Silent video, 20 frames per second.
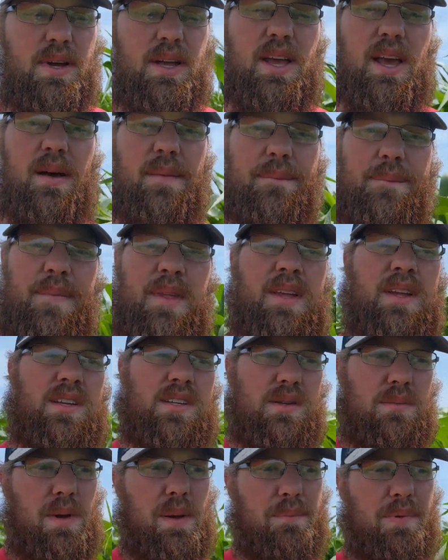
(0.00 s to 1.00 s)
But yeah.
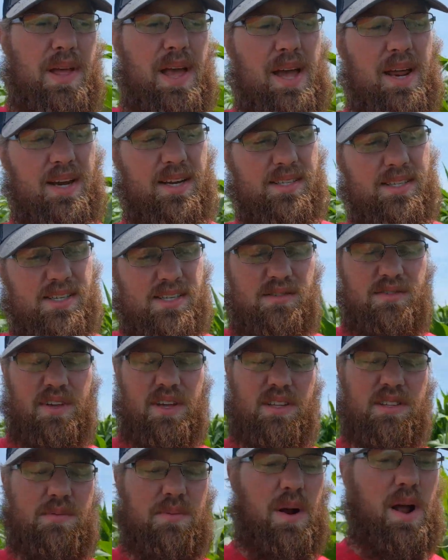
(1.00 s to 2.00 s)
My plan is this
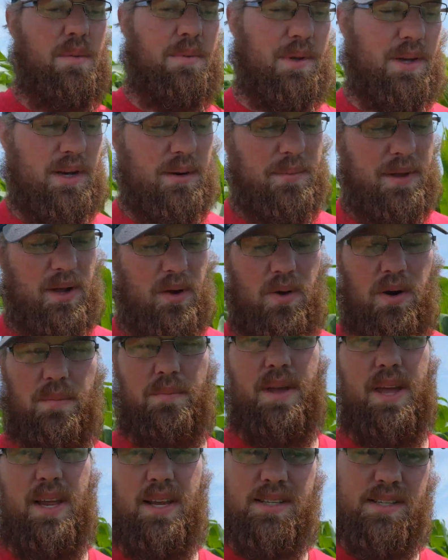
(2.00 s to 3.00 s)
field's probably going to be going
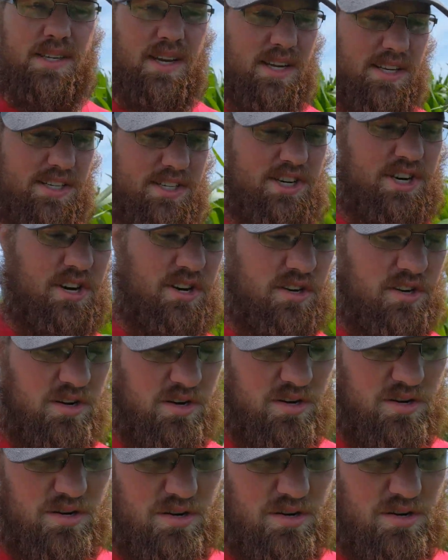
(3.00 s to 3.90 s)
to beans next year.